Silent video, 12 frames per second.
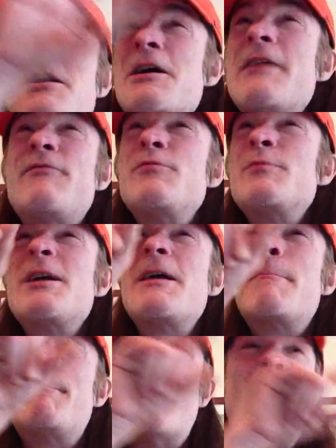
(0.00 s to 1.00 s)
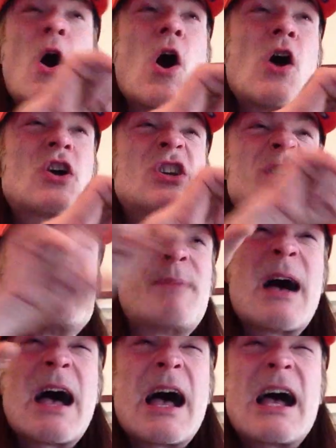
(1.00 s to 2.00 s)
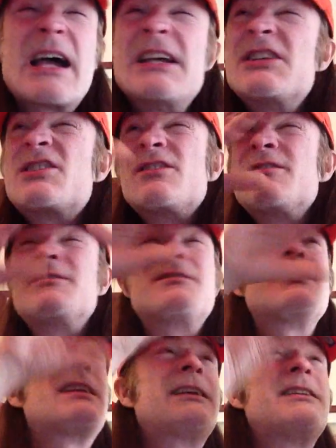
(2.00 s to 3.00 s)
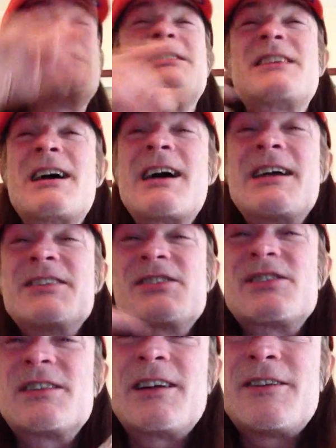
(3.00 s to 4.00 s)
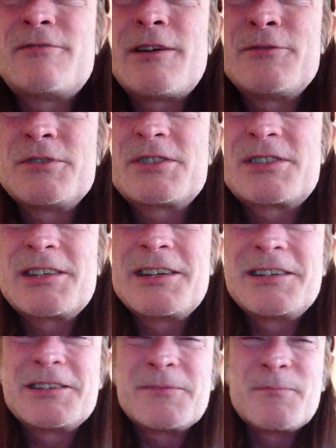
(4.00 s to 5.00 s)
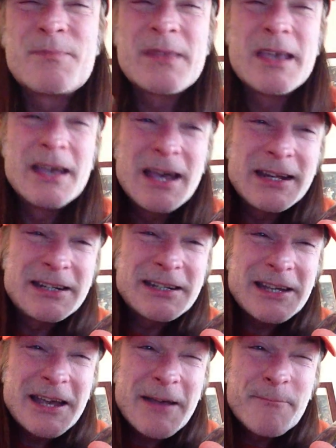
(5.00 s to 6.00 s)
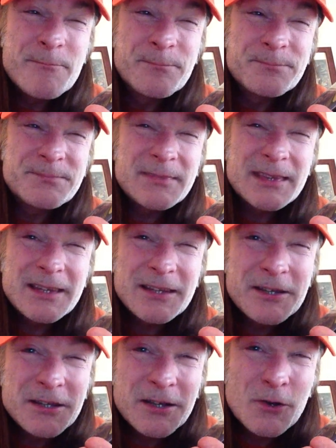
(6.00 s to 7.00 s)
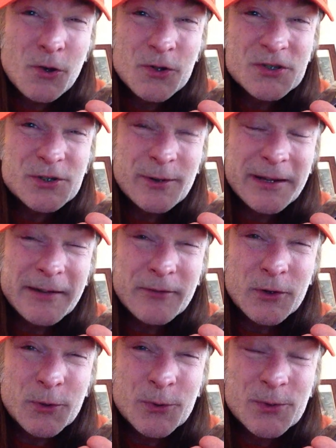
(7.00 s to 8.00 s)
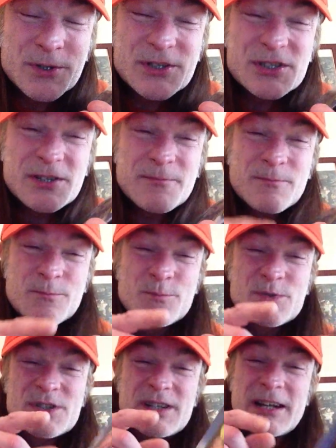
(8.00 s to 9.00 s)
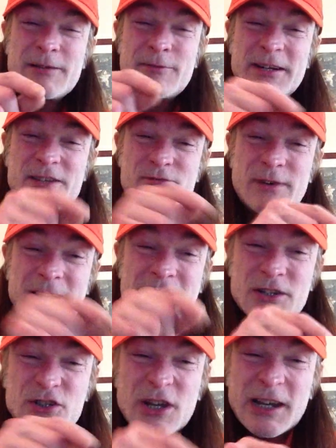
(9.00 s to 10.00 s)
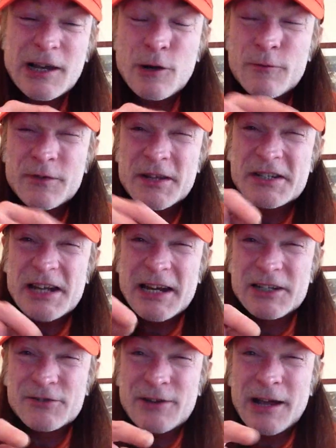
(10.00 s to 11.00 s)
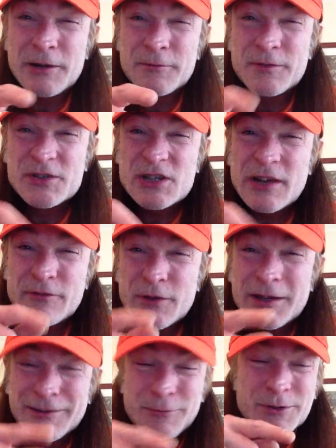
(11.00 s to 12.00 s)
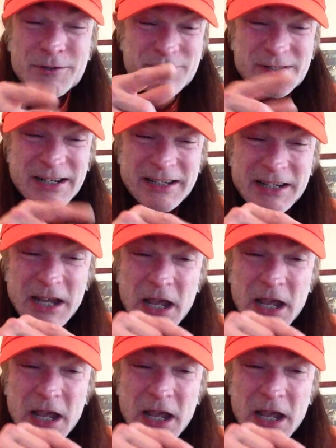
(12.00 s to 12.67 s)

everywhere Parker's Pies, like the signs and that around the stadium. And also I never noticed was like when he's writing the checkout for the 10 grand for Jeff Haywood, it was like,